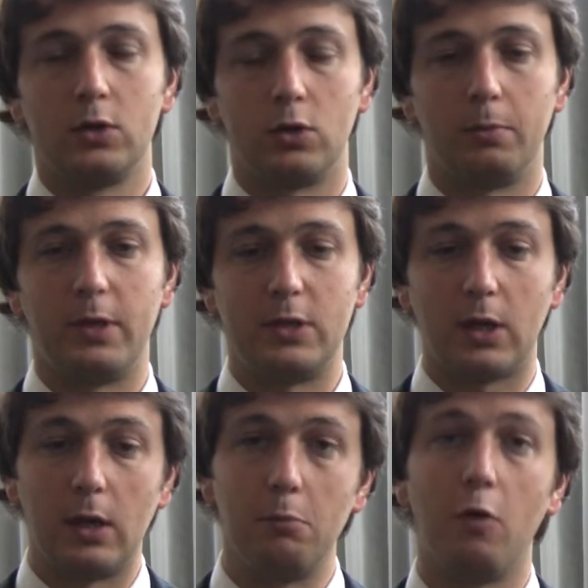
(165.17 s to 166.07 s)
So
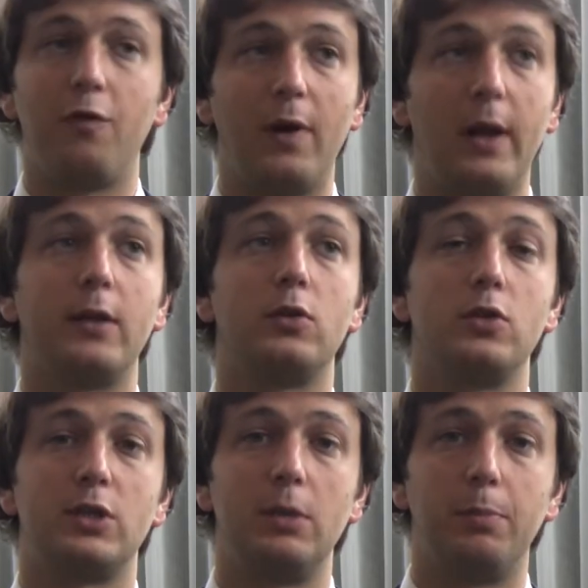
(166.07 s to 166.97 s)
basically Monfalletto
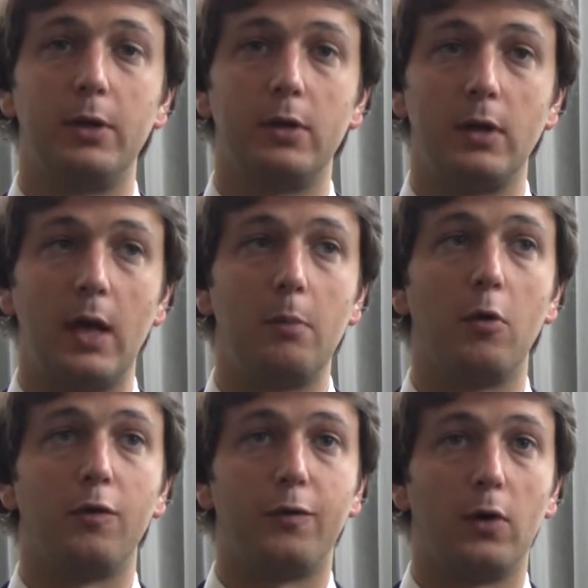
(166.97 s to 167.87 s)
is simply the name
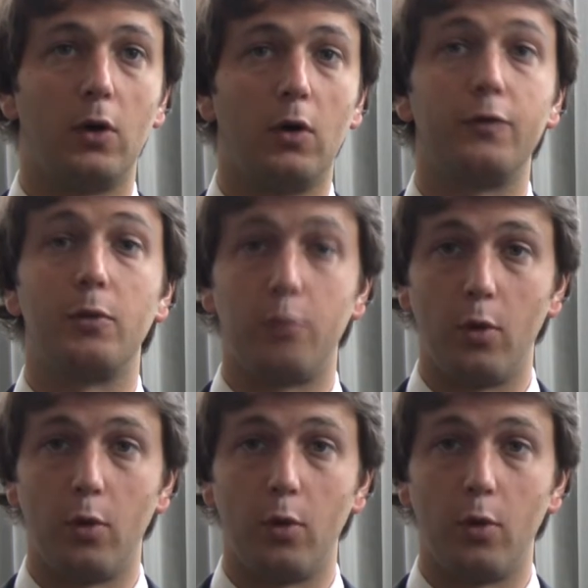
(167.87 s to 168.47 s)
of the